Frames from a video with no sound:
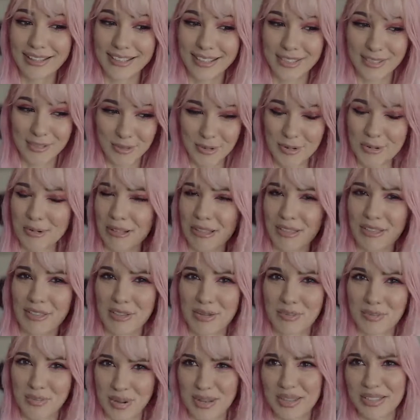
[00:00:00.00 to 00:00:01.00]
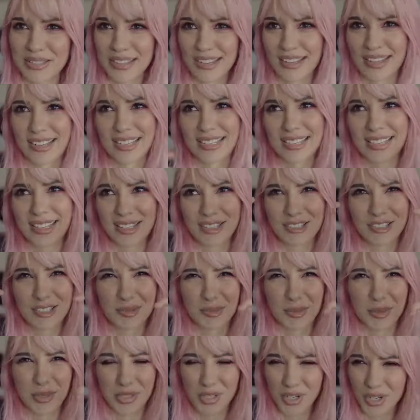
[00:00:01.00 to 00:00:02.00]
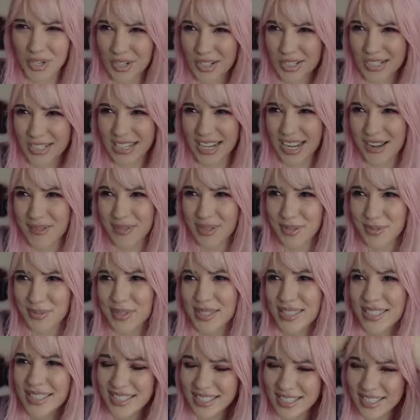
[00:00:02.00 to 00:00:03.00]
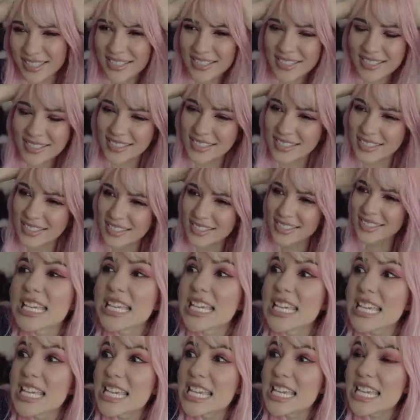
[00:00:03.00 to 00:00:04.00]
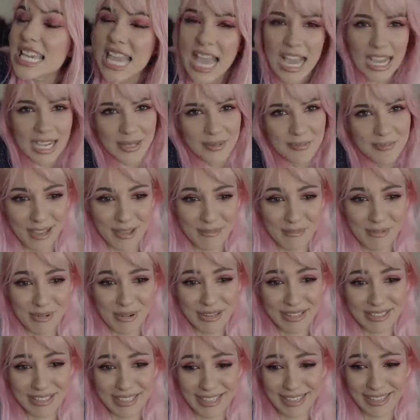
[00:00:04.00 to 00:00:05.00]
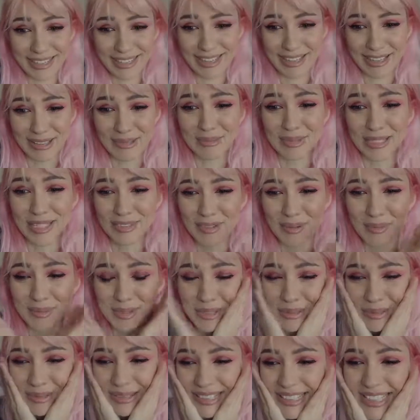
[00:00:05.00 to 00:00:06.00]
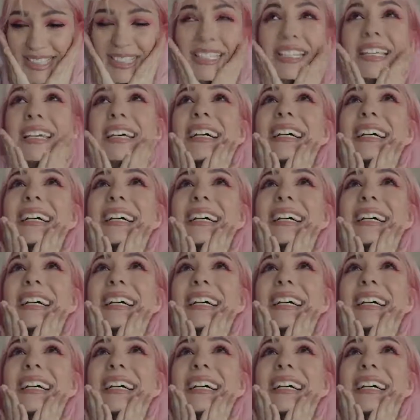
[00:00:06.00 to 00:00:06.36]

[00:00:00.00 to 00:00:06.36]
this is cool, and then you print it and it's like super dark and I'm like, what the hell? Yeah, I'm very excited. I can't believe I'm doing this.